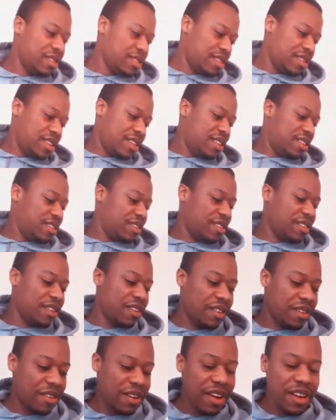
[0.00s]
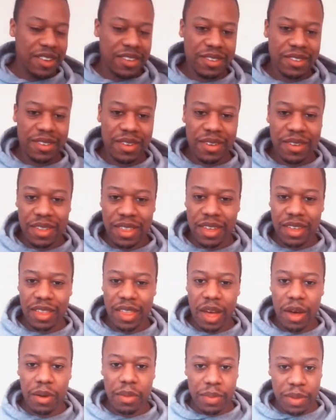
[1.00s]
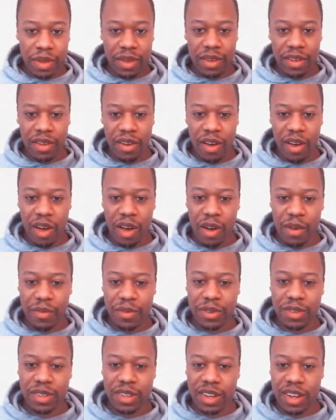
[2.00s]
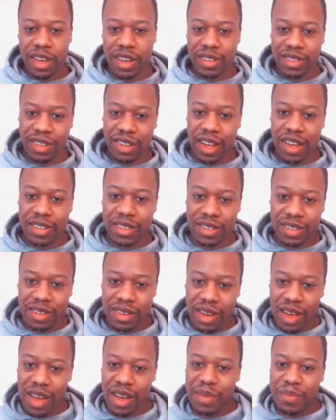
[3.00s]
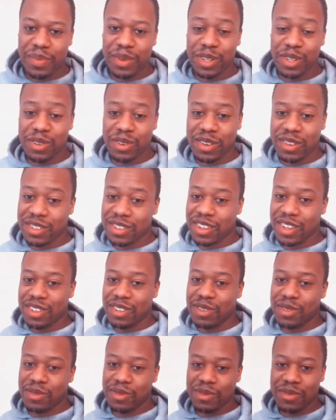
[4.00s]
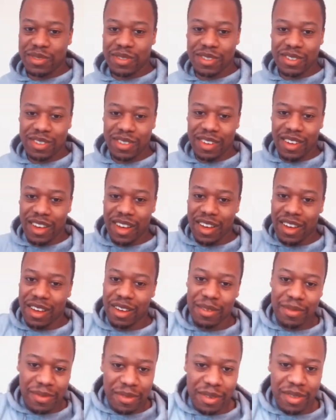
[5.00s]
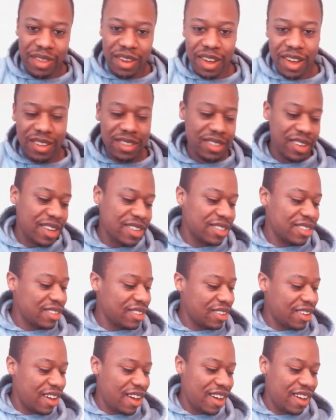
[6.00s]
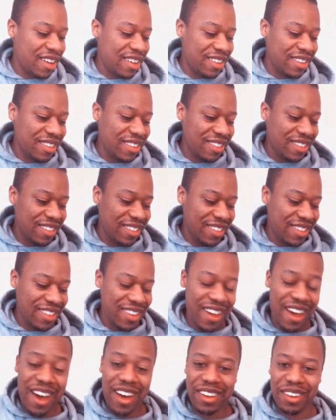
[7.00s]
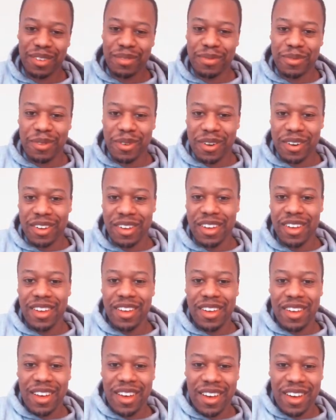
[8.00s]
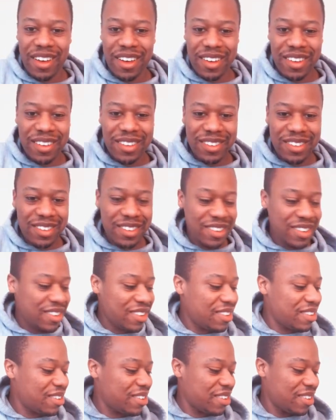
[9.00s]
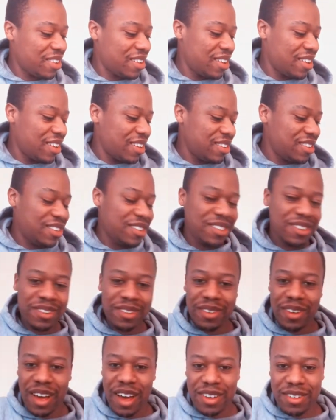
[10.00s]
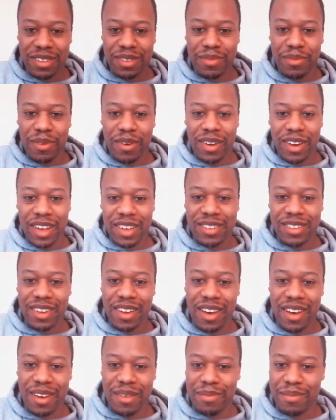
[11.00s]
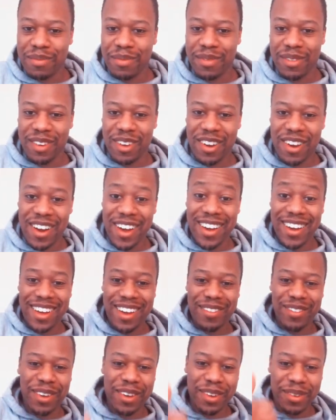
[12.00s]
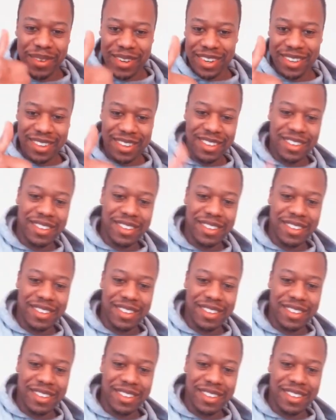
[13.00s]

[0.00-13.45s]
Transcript: And all right, so I think that'll be all for today's lesson. Uh, be sure to stay tuned uh, for the next lesson. And yeah, I look forward uh, to teaching you guys some more next time. All right, have a good one.